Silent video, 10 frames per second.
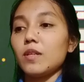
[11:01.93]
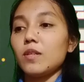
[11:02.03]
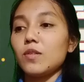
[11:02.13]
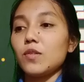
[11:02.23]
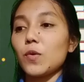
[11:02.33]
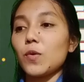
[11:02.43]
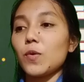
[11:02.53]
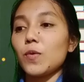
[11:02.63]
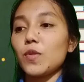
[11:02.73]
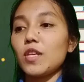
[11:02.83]

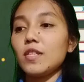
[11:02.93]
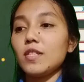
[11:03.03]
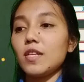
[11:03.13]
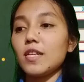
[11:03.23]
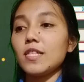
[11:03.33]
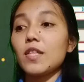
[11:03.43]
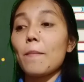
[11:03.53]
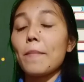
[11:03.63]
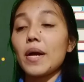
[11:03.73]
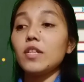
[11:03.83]
So this is the
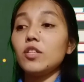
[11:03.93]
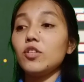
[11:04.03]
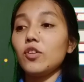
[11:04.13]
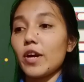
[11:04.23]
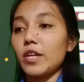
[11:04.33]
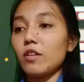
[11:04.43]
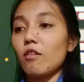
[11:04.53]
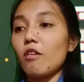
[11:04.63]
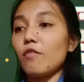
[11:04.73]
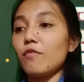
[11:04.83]
pie chart
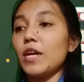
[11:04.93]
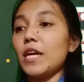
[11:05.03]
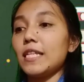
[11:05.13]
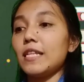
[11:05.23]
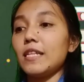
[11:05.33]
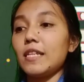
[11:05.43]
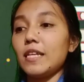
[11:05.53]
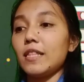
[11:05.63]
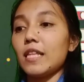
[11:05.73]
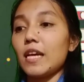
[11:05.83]
of the
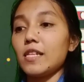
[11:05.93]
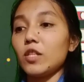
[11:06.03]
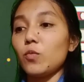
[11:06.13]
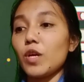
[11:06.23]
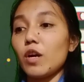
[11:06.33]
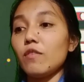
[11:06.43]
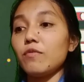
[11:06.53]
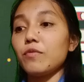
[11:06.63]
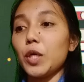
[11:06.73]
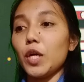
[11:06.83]
data that we have
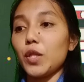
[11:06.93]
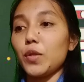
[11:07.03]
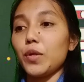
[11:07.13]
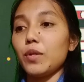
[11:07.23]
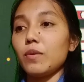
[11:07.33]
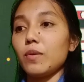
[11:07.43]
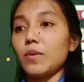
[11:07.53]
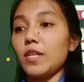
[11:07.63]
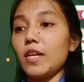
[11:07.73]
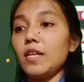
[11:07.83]
gathered.
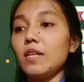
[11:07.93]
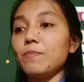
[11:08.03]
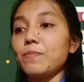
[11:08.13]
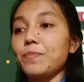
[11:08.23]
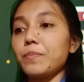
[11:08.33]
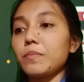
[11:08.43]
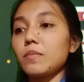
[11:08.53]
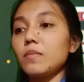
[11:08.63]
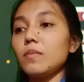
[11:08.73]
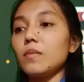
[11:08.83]
Okay,
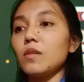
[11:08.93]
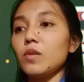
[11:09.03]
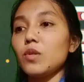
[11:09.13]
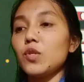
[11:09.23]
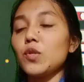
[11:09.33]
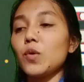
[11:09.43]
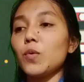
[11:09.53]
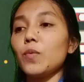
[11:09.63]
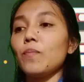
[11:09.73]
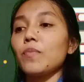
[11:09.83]

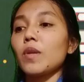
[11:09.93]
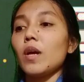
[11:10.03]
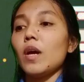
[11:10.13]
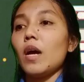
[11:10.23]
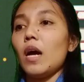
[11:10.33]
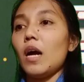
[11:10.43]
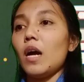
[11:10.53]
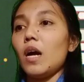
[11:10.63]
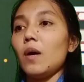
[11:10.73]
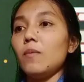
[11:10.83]
so
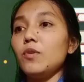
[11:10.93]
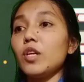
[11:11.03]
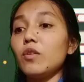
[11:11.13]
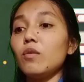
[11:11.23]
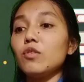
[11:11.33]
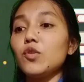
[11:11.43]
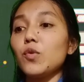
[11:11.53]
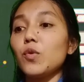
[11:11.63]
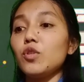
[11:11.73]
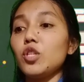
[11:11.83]
you can
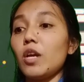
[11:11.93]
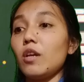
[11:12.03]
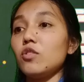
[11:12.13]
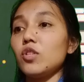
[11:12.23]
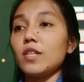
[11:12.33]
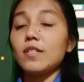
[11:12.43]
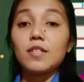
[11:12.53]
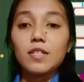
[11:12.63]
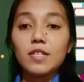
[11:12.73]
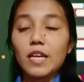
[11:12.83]
also change its
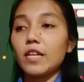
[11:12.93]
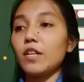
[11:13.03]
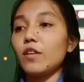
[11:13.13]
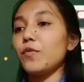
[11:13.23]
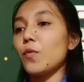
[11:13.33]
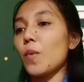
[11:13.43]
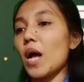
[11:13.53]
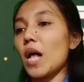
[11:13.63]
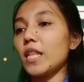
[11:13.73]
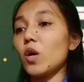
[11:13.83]
design if you
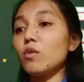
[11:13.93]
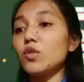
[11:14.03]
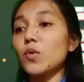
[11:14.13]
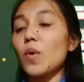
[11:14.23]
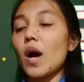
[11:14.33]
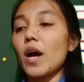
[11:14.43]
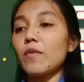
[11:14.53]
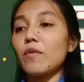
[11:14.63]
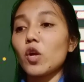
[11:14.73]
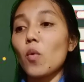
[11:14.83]
want, and also I
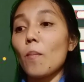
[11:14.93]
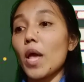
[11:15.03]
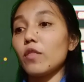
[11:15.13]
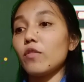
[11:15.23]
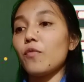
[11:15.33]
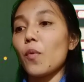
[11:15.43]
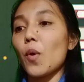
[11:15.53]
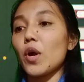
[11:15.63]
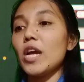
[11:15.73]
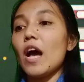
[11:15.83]
recommend
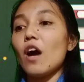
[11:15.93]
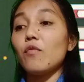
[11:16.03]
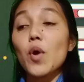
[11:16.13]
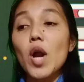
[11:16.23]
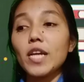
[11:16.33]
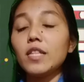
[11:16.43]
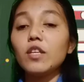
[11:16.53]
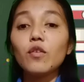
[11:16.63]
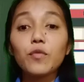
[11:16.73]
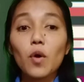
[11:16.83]
for a variety
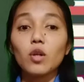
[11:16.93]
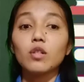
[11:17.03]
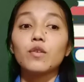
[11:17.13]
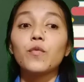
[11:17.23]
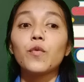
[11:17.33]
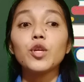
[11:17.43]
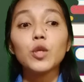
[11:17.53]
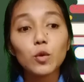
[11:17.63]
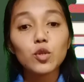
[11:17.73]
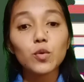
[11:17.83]
of color for
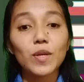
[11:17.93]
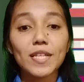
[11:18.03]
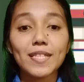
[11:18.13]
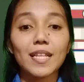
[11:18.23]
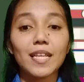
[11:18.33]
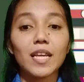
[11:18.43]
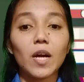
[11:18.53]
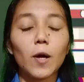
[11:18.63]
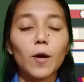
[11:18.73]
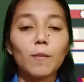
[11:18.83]
you to easily
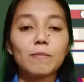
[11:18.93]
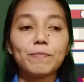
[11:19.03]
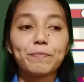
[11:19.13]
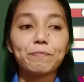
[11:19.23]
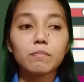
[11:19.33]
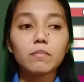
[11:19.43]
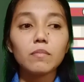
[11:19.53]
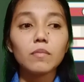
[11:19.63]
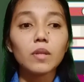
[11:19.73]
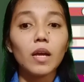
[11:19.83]

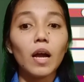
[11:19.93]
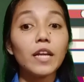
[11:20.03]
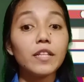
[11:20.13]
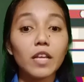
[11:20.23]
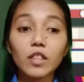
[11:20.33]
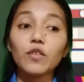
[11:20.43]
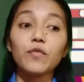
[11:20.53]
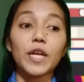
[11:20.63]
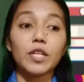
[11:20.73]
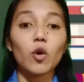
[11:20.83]

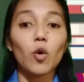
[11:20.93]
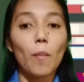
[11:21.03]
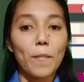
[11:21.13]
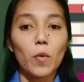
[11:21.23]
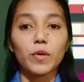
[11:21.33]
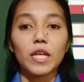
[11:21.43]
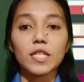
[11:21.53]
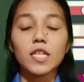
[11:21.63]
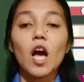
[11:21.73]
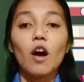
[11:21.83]
identify the
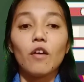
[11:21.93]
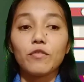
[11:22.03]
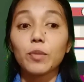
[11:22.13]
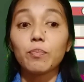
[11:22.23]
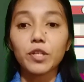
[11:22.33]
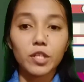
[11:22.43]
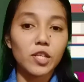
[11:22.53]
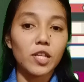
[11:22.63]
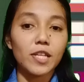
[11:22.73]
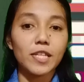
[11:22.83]
components of that
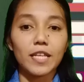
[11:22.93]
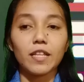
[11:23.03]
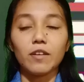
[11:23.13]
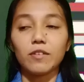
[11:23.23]
particular data.